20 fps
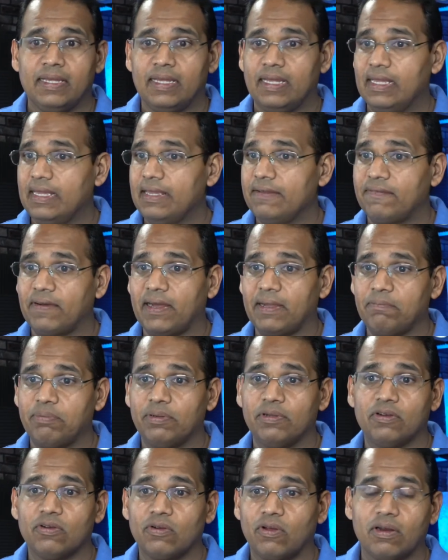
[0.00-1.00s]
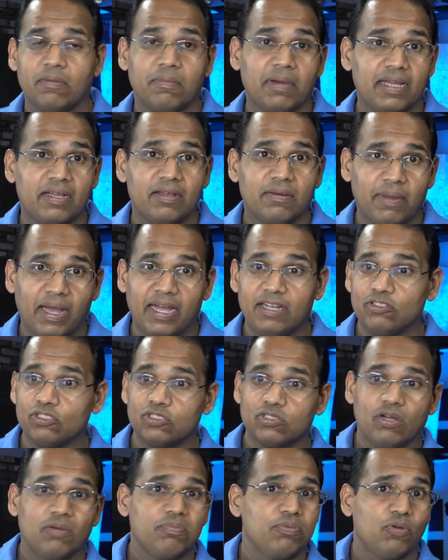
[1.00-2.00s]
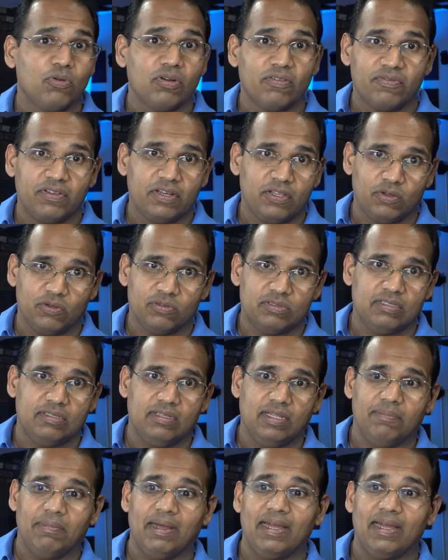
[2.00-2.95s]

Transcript: If I put it on a mic, I just upload a video to them.